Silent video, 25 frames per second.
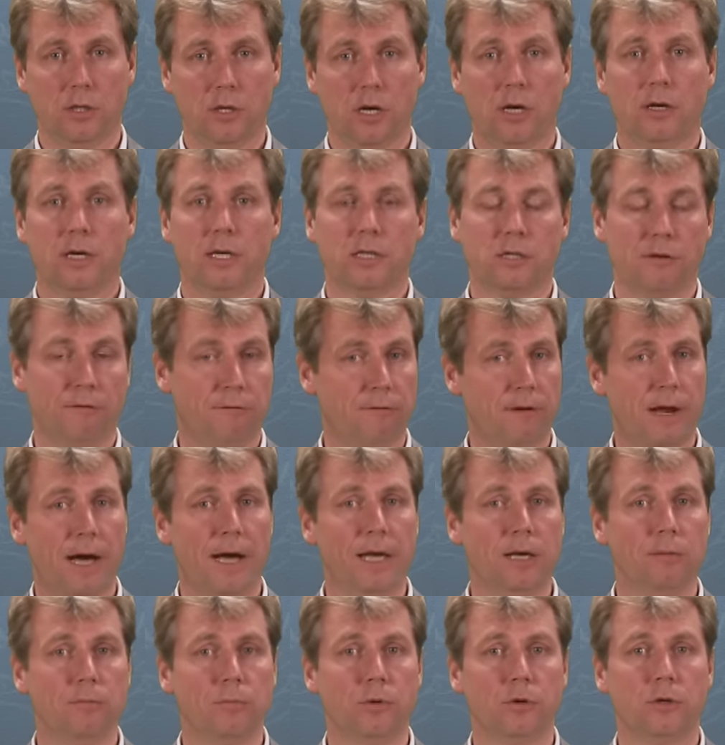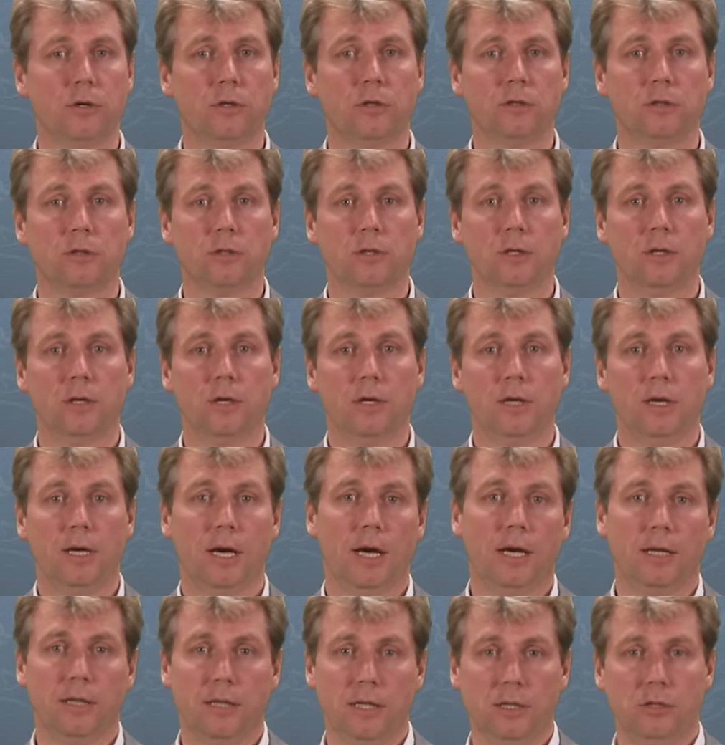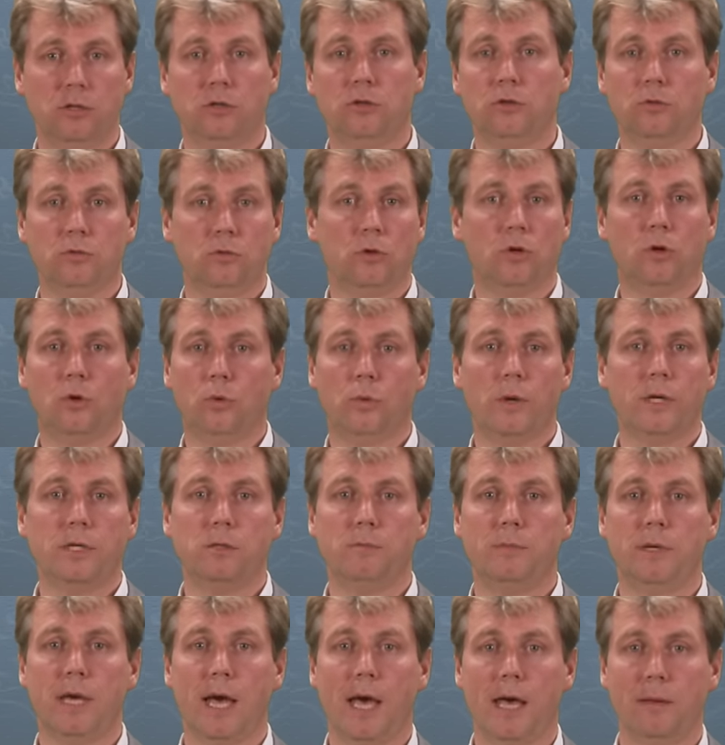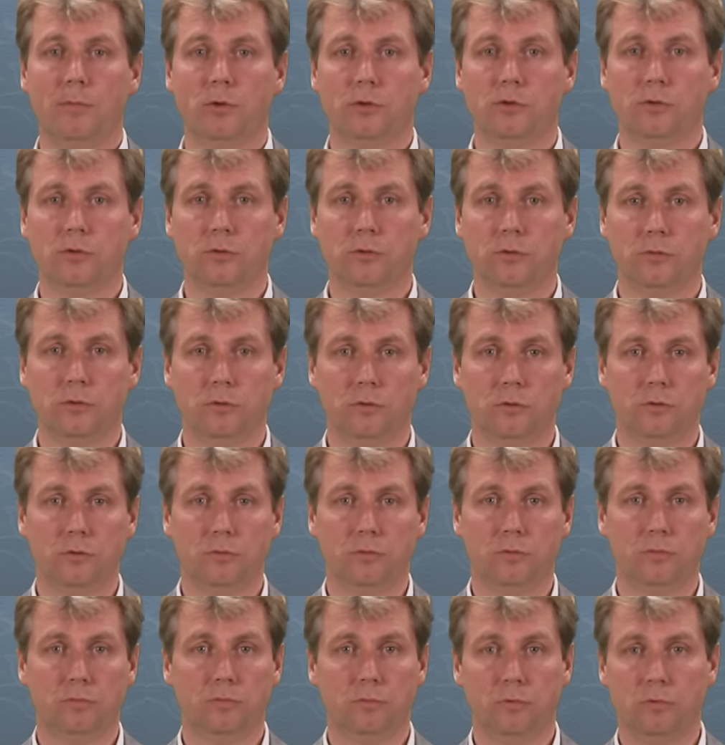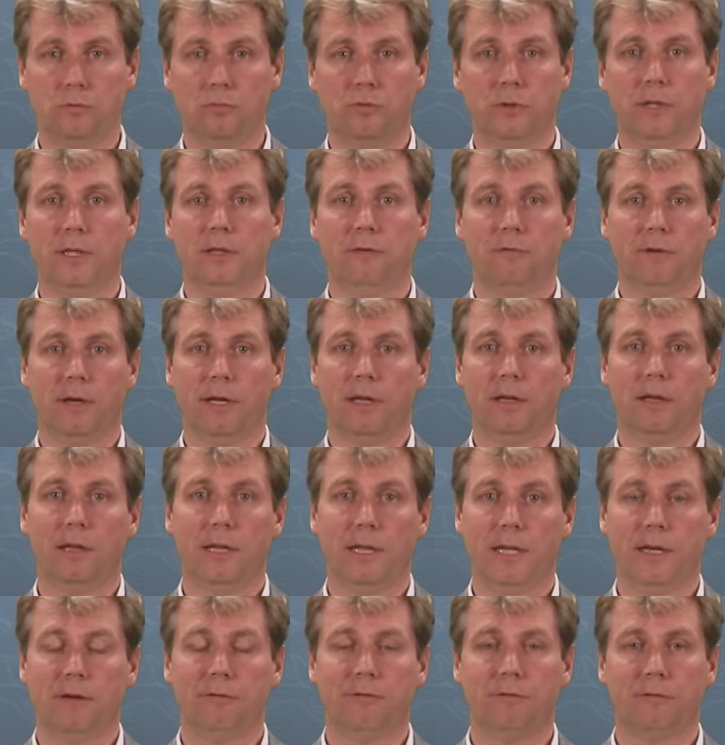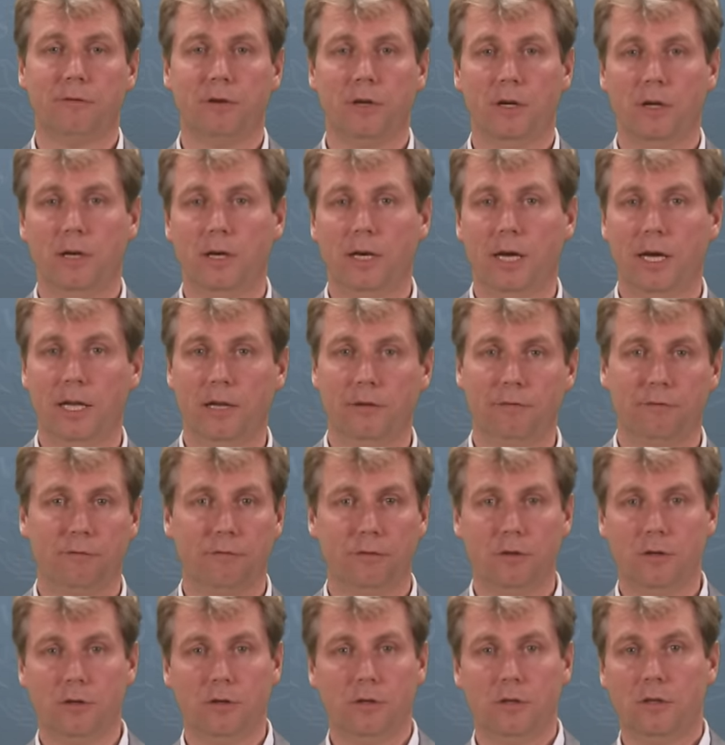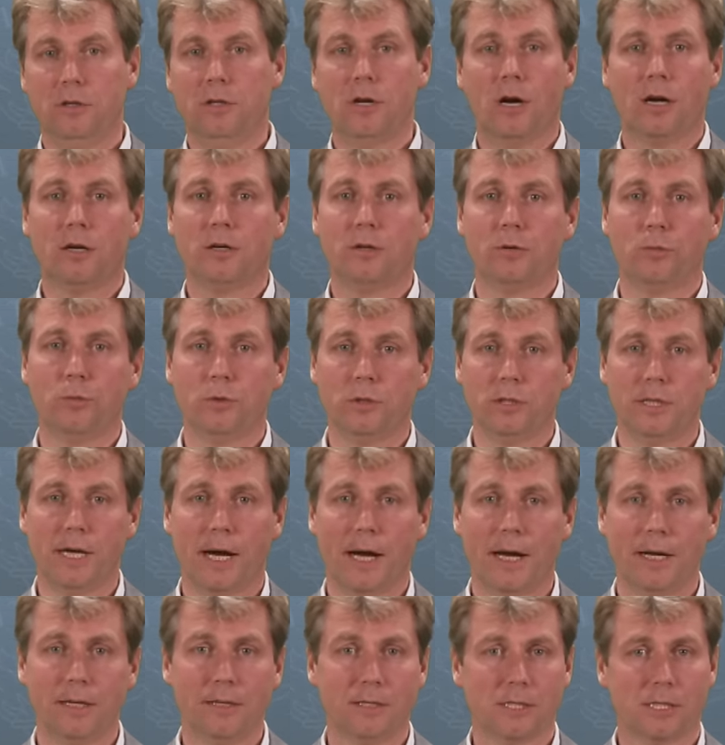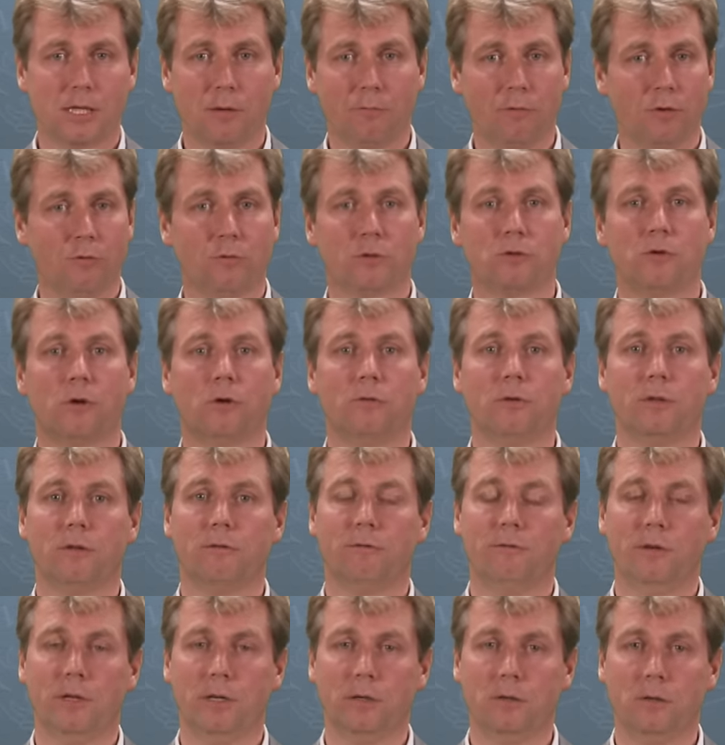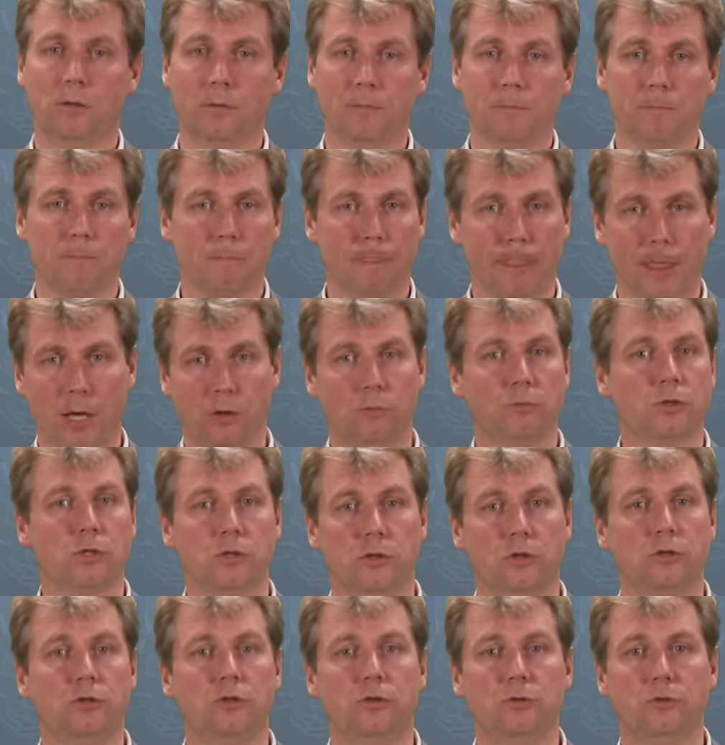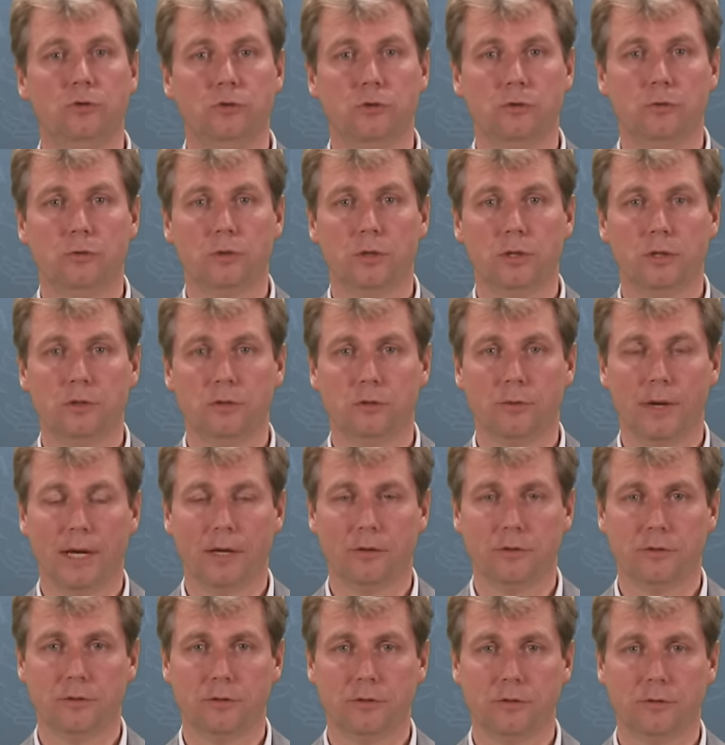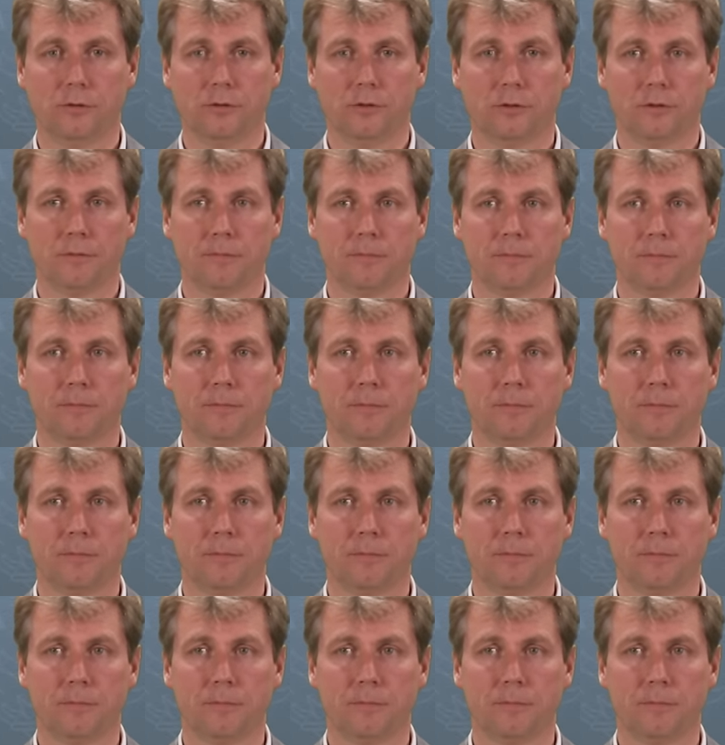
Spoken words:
the duck is a flying bird, and this should always be able to breathe and live. And if the duck would die, then something was wrong with the vehicle. It was not due to altitude.